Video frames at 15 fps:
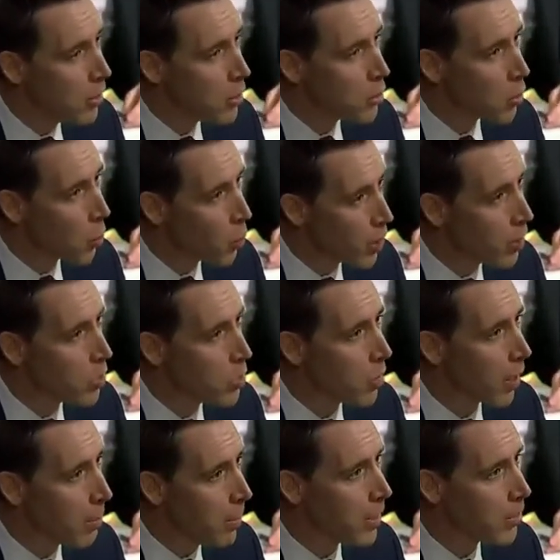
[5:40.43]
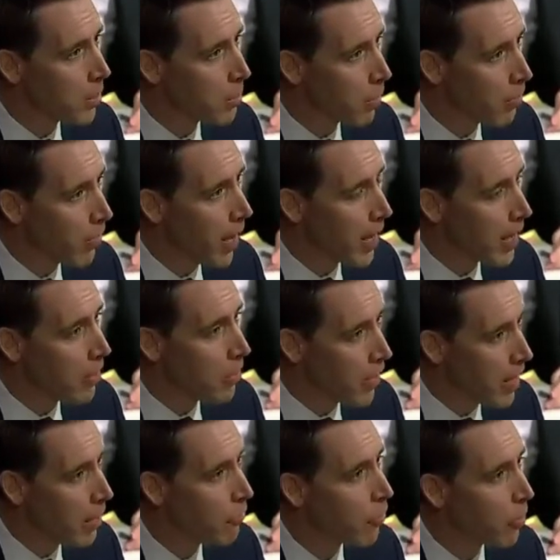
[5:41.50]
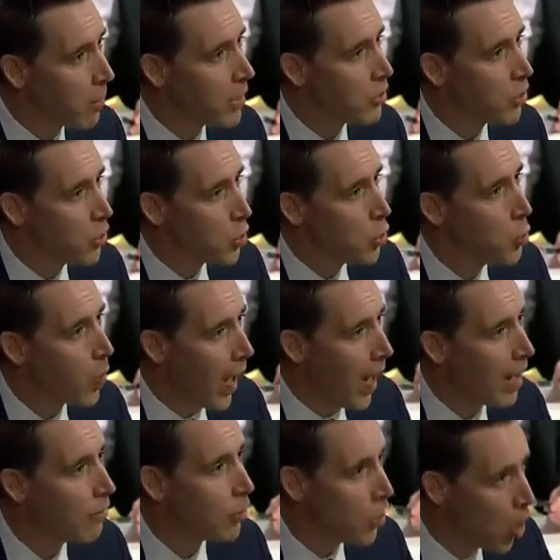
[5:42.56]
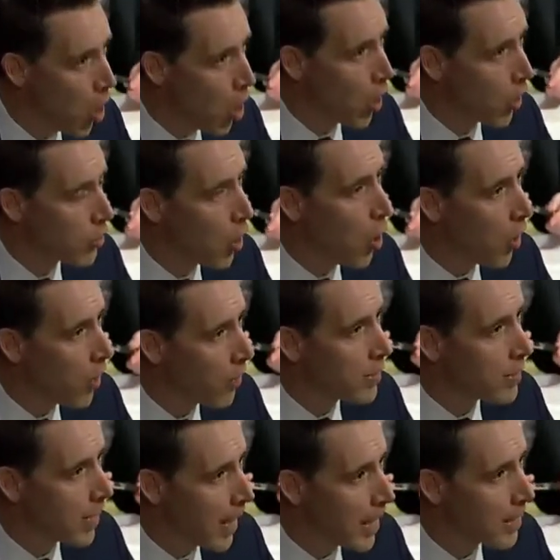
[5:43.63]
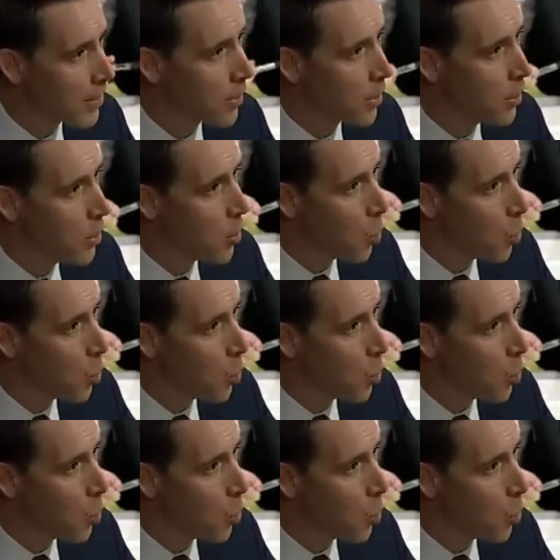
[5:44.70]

So will you commit to providing the information you have logged on the task